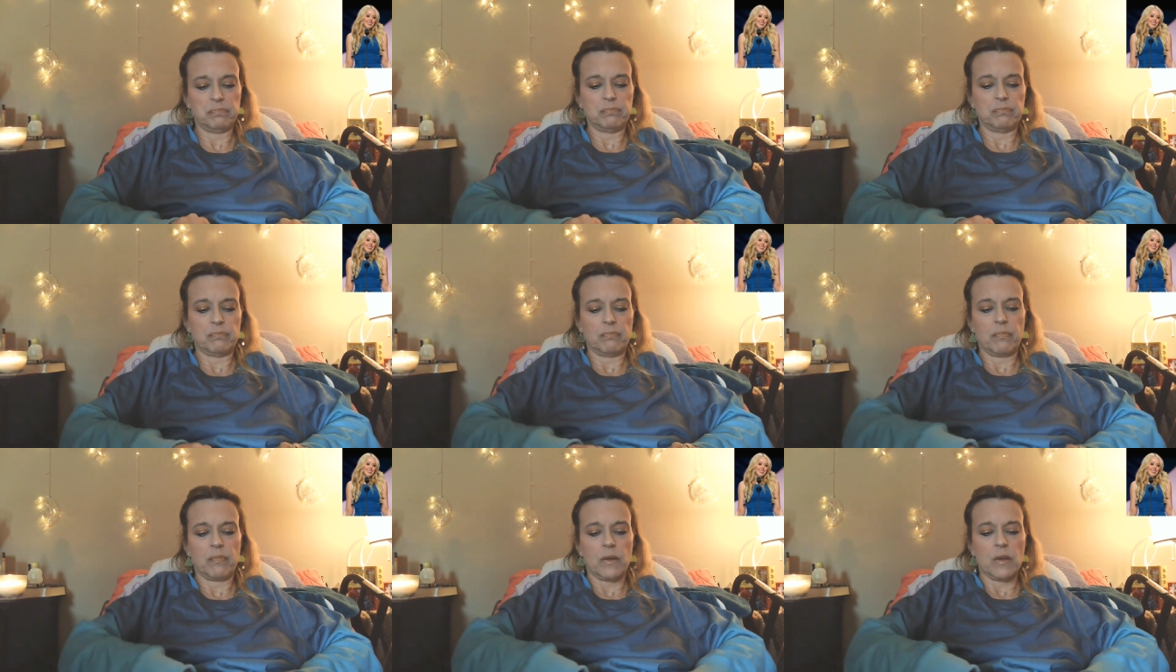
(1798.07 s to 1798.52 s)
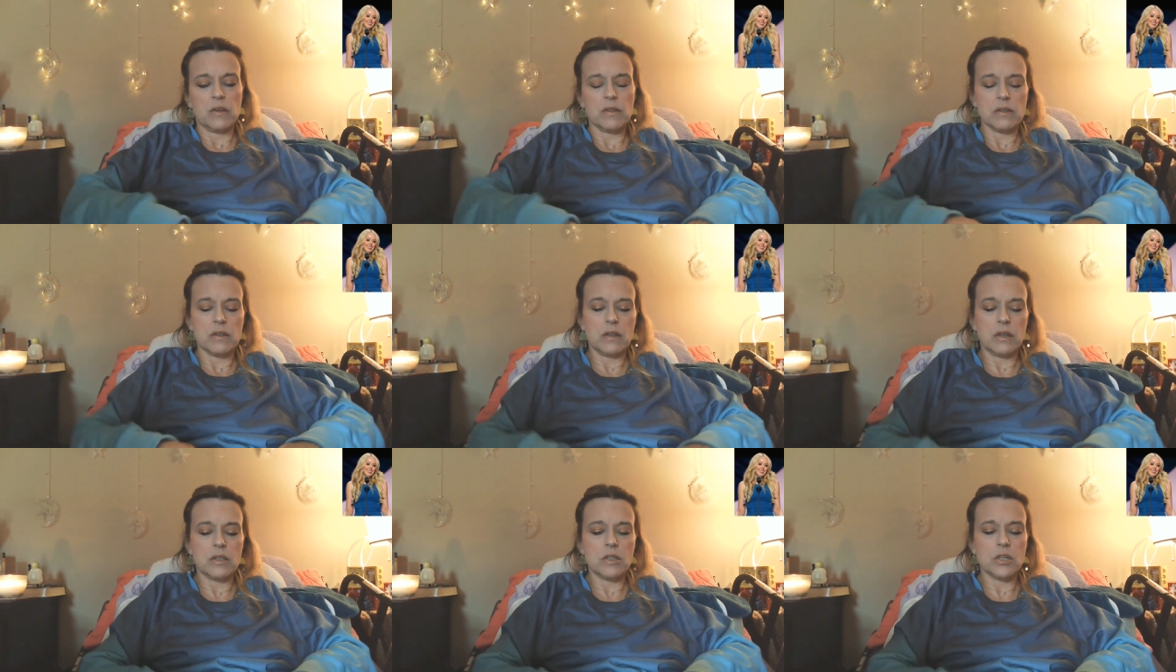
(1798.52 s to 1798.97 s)
Let's
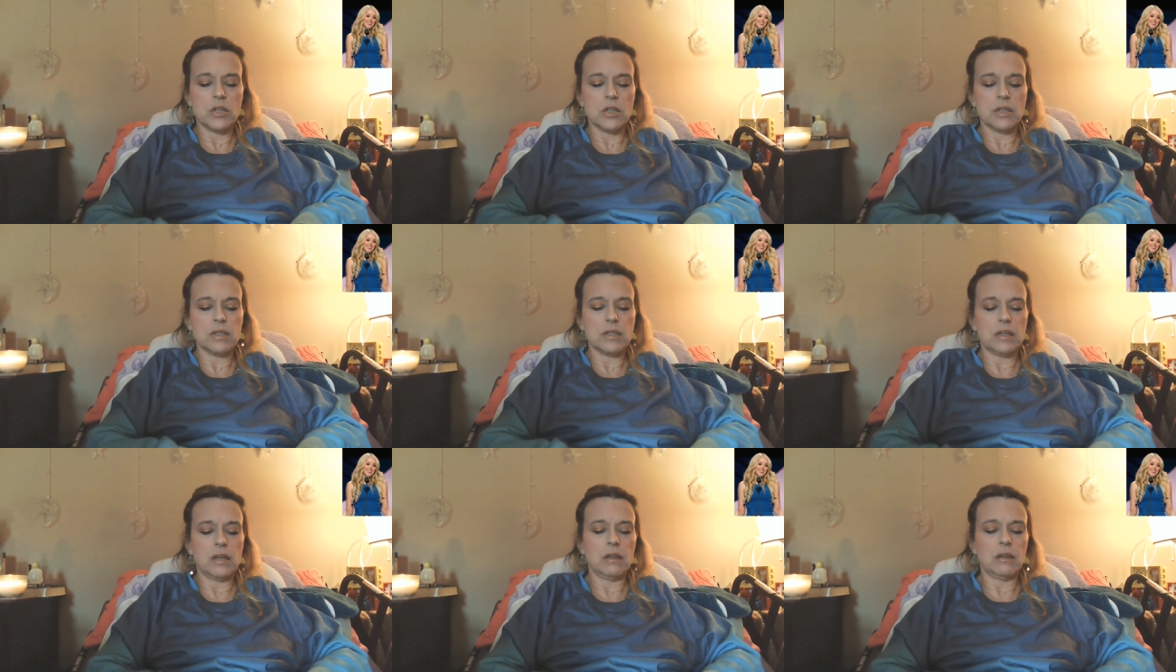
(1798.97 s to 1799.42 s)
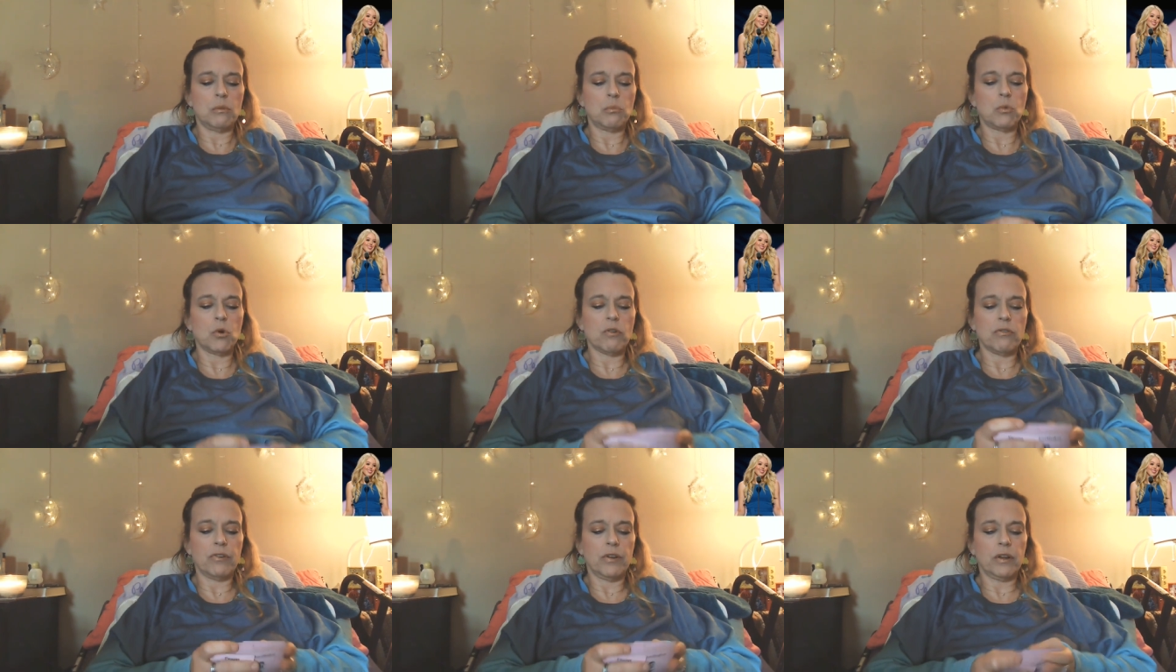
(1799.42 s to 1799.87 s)
just see a little more
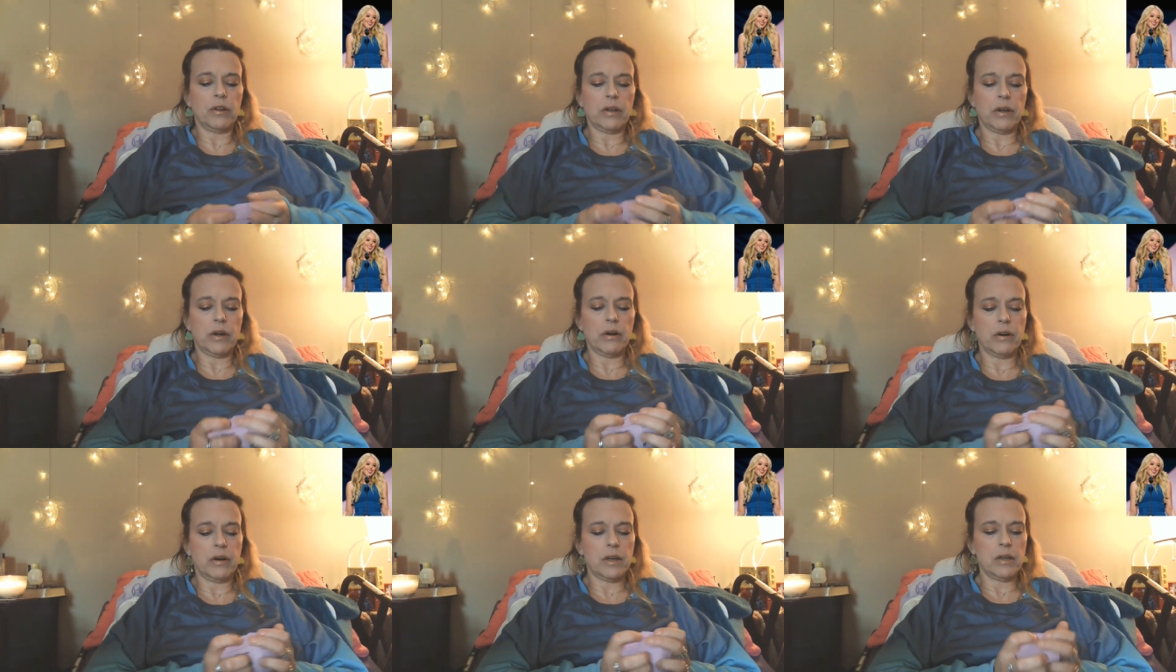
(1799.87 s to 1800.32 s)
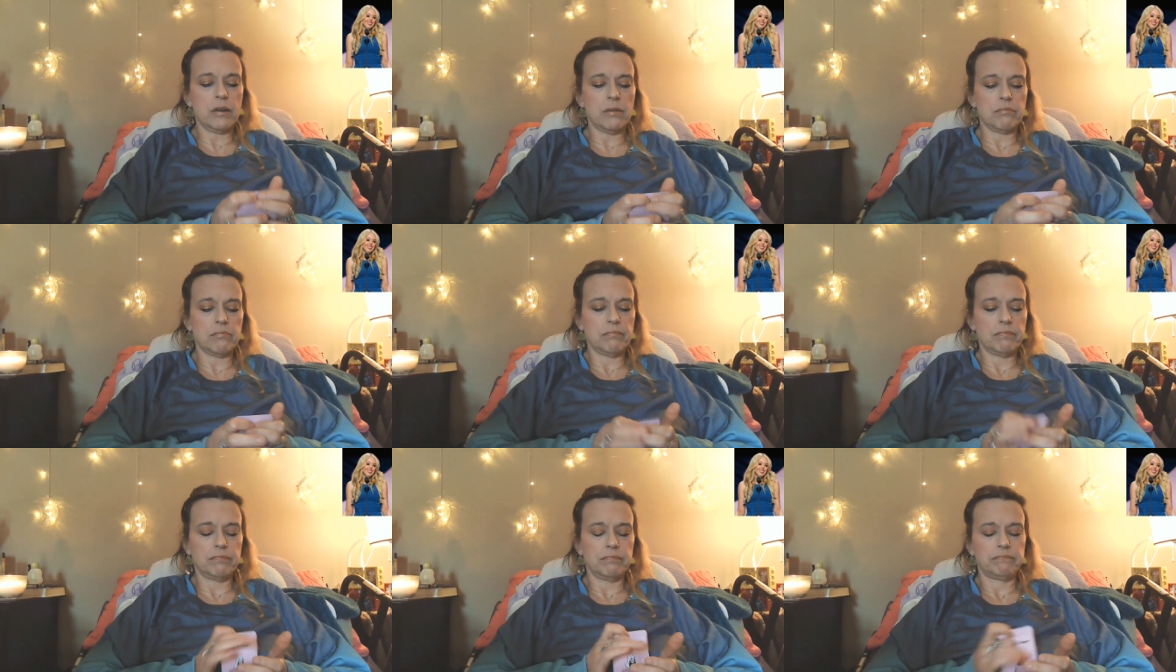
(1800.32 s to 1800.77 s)
clarity
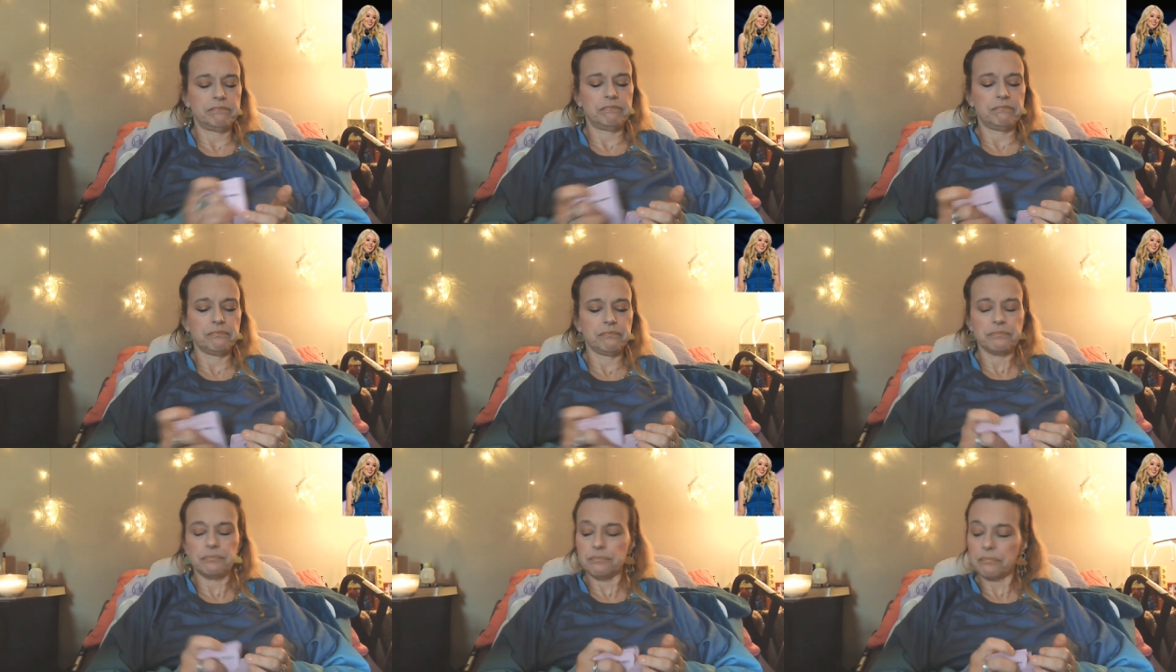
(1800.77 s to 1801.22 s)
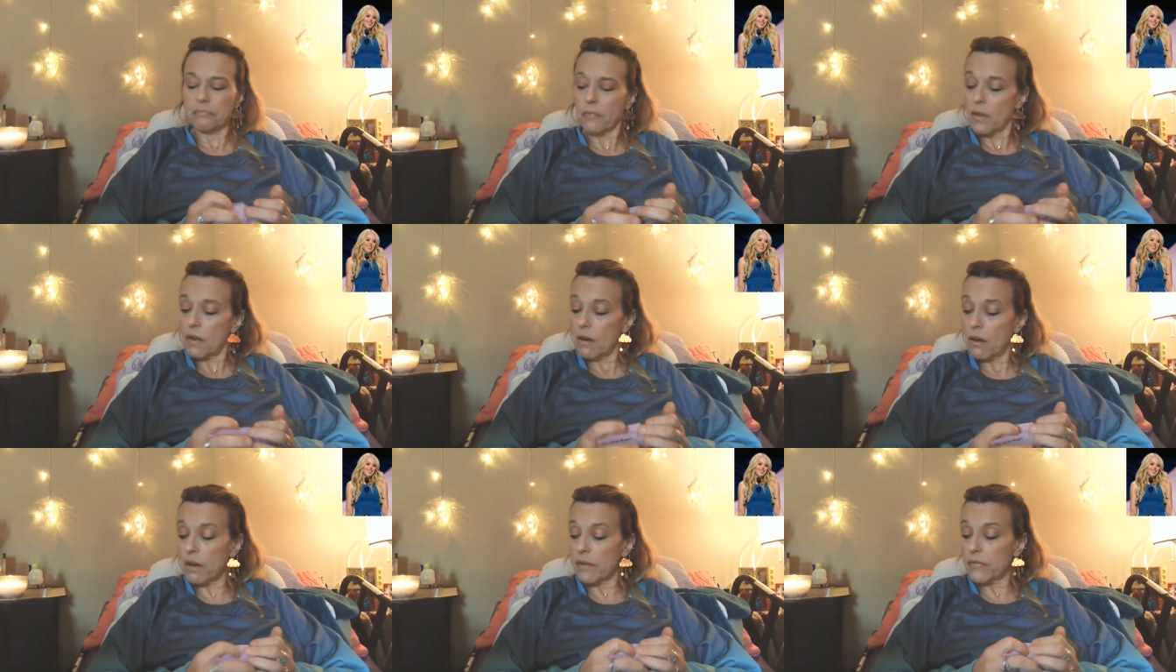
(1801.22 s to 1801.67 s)
on
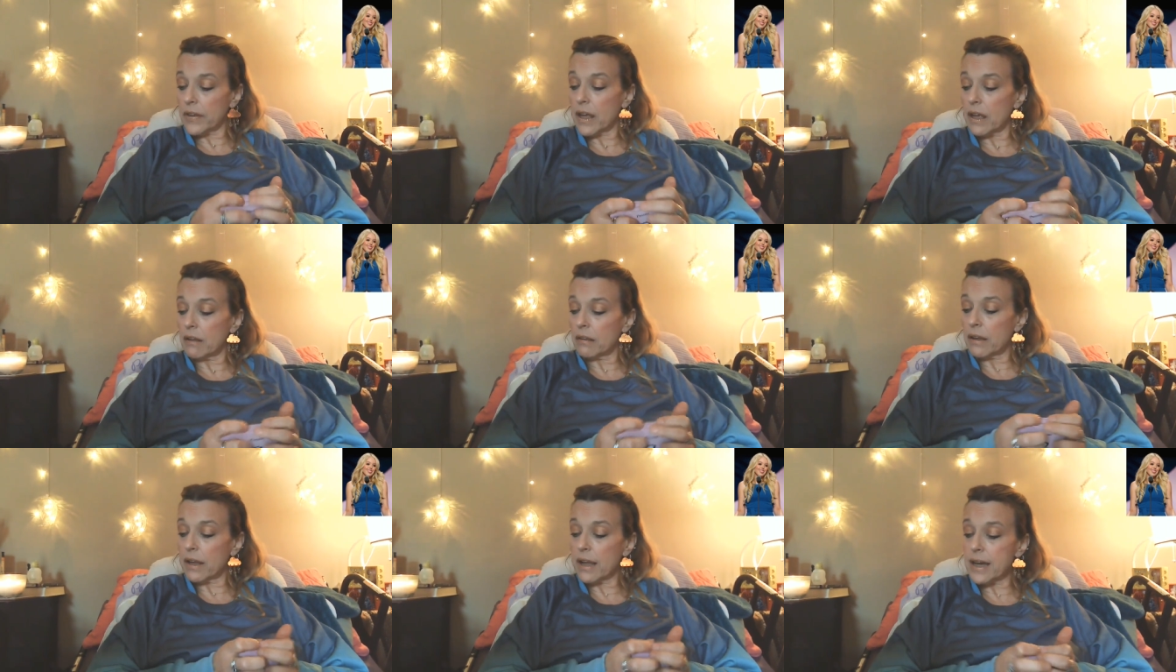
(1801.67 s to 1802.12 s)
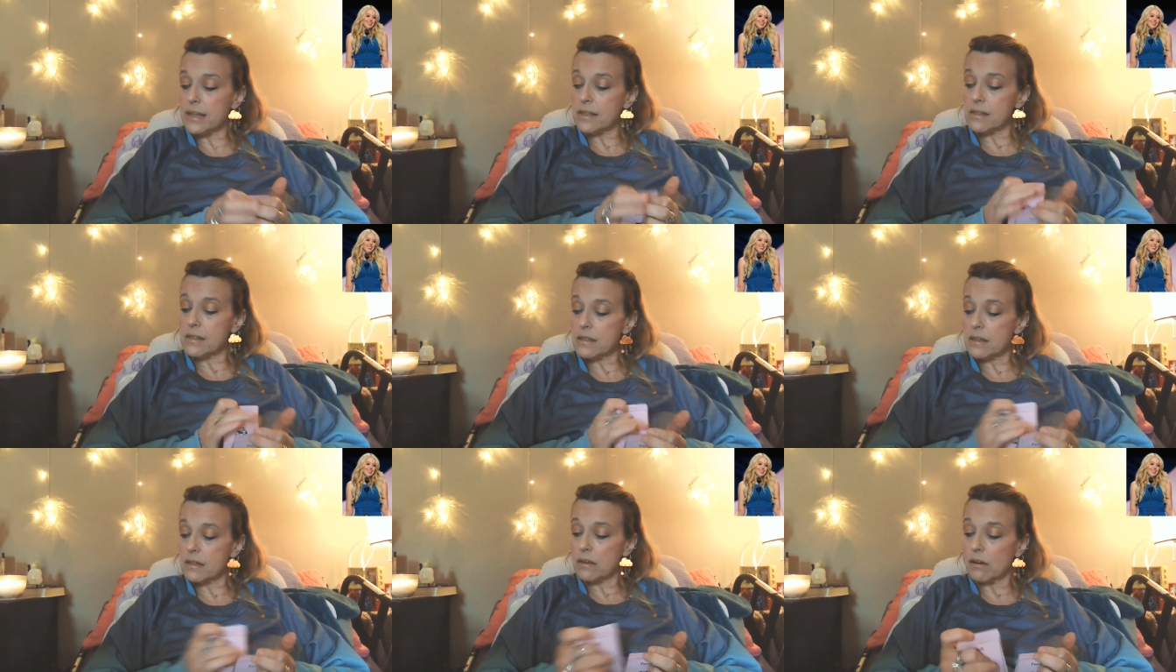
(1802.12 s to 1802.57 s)
that last
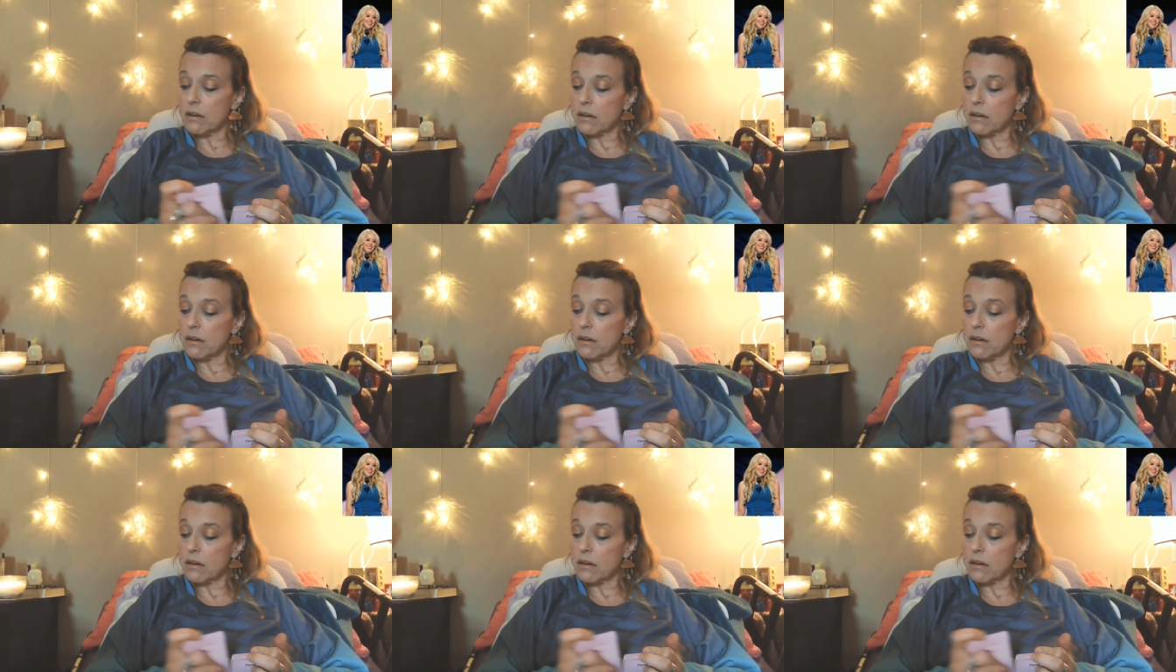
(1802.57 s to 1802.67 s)
card